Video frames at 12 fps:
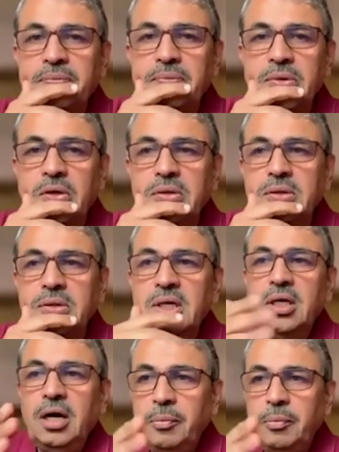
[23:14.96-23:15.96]
Not
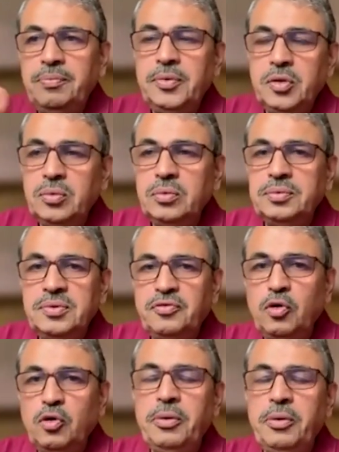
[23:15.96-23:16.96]
up to
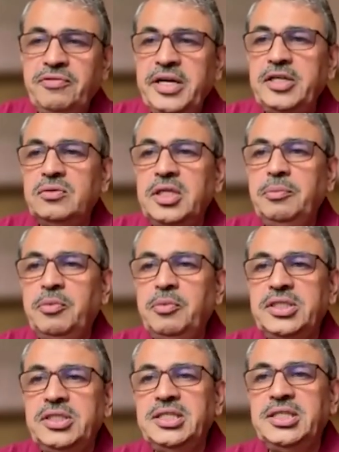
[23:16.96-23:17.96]
4.5 to
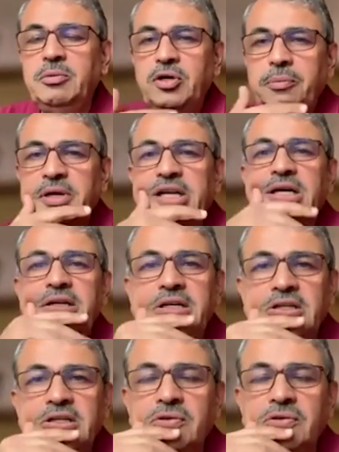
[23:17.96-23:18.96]
3.6, about a billion
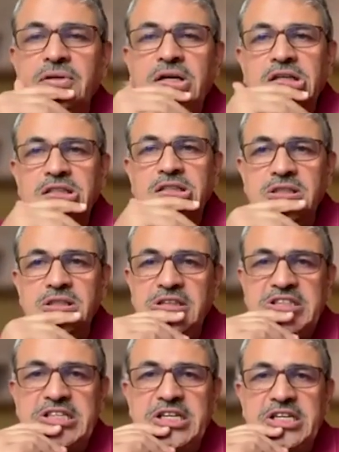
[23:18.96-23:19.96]
years of Earth's
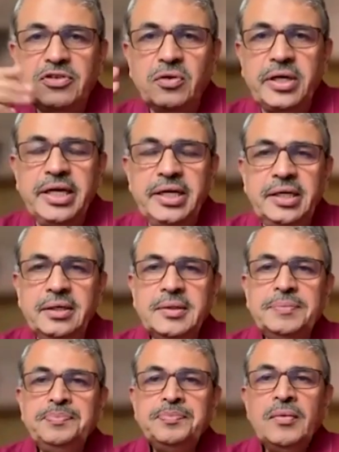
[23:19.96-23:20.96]
history, if you look at it.
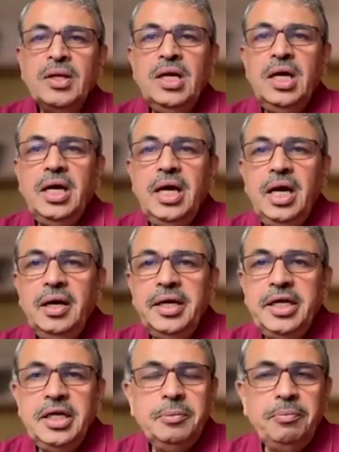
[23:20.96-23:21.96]

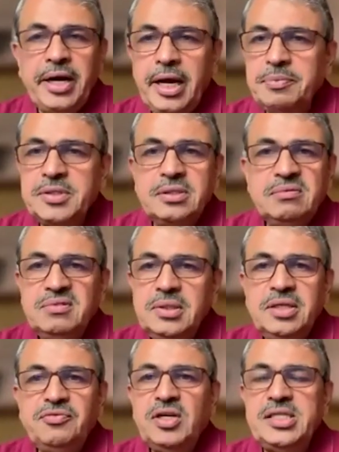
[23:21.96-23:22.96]
Perhaps the
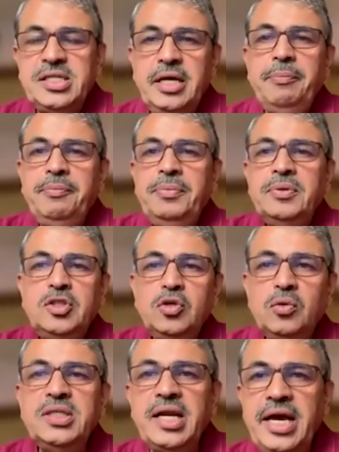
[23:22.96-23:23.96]
first step
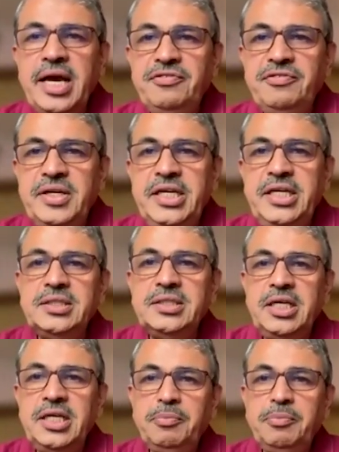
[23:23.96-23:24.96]
towards life is
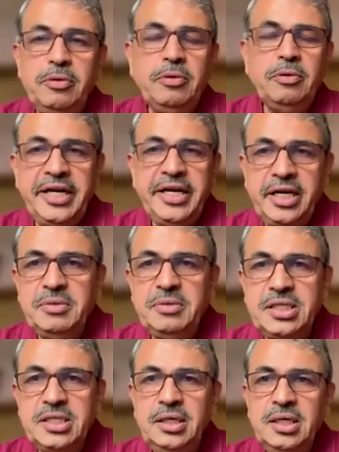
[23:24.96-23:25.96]
the prebiotic
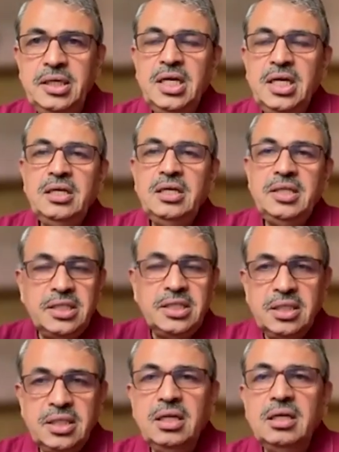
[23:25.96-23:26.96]
chemistry. There is
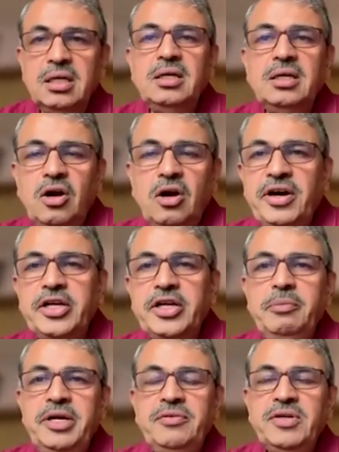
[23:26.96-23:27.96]
still a lot of
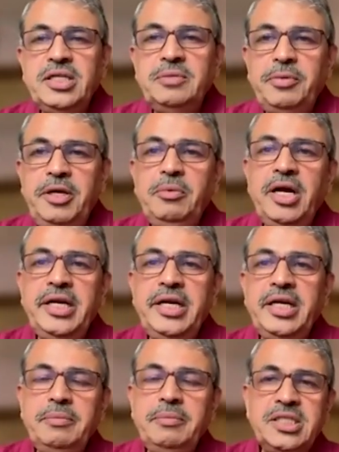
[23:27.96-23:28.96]
argument whether prebiotic
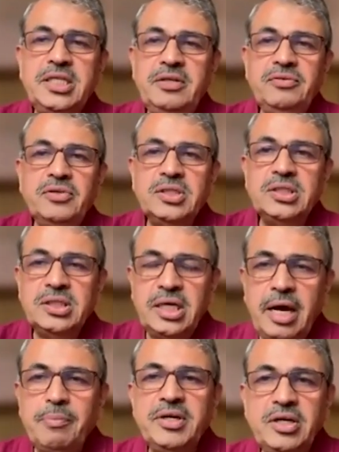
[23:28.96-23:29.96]
chemistry
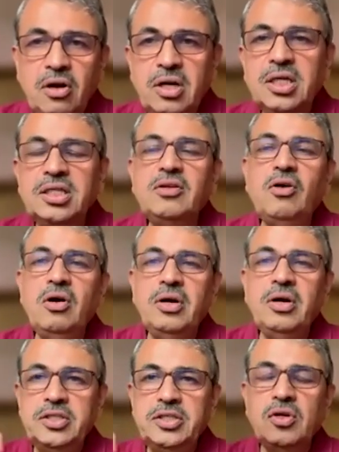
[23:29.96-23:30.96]
happened on Earth, or
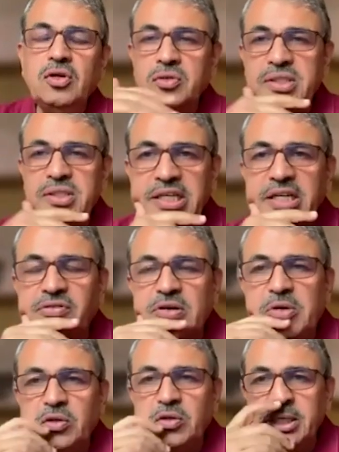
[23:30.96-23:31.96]
it was also seeded from
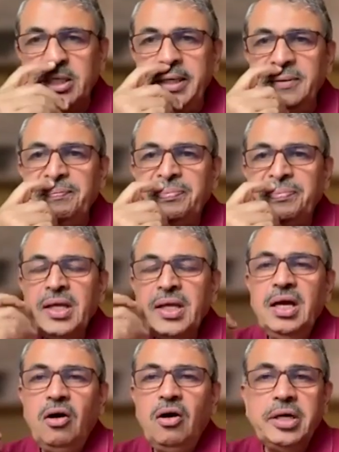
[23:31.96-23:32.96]
outside,
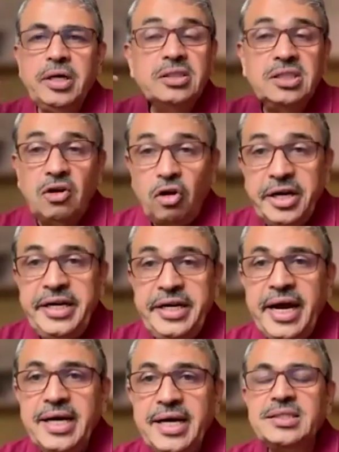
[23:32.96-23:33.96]
or Earth already
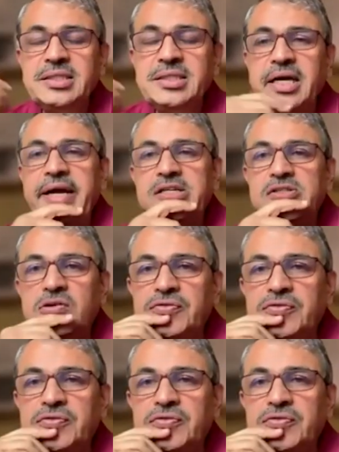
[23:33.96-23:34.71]
had certain kinds of